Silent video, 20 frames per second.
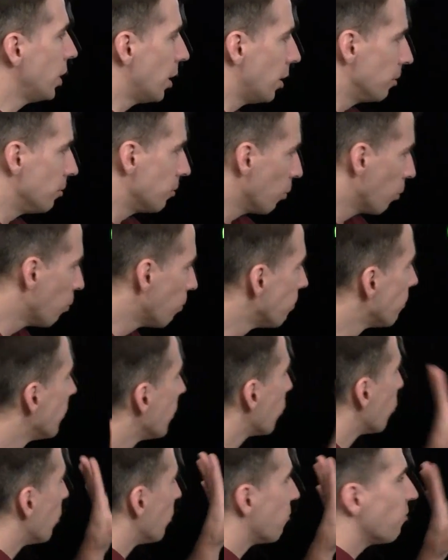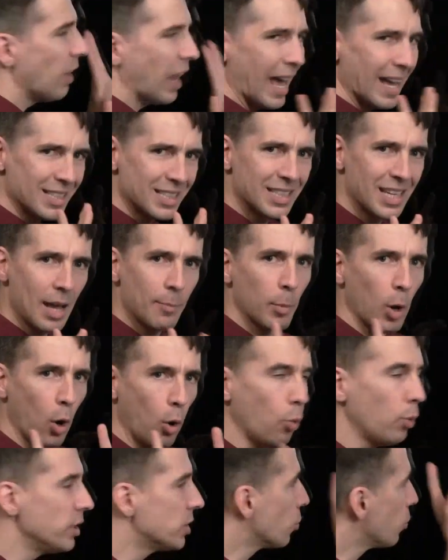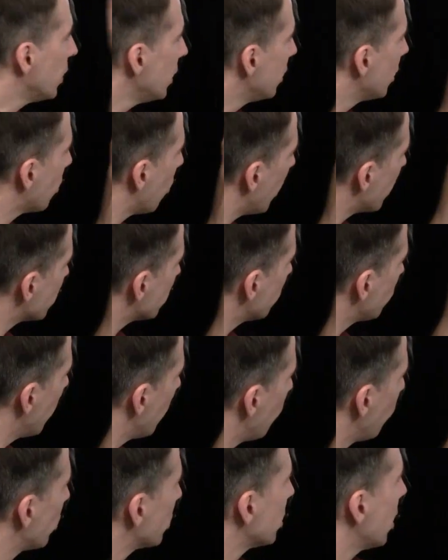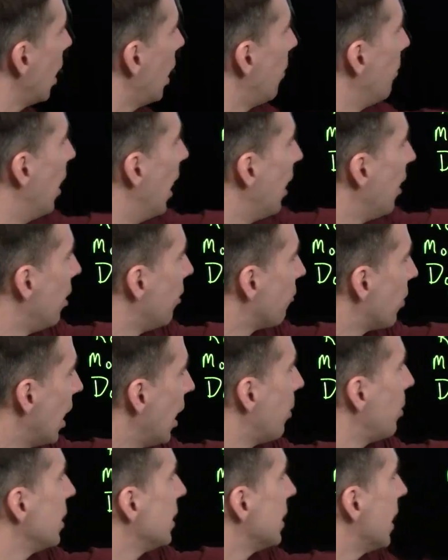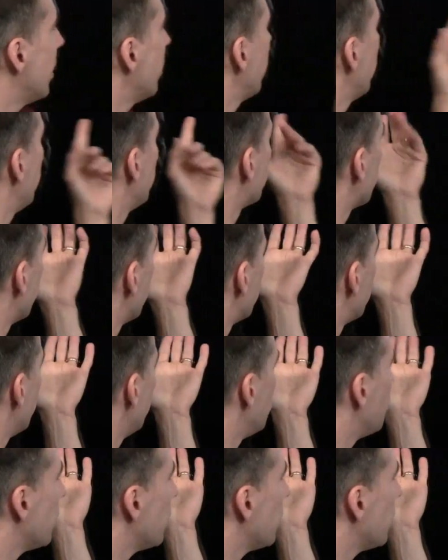year. And last step, always read the question one more time. For how many downloads would the two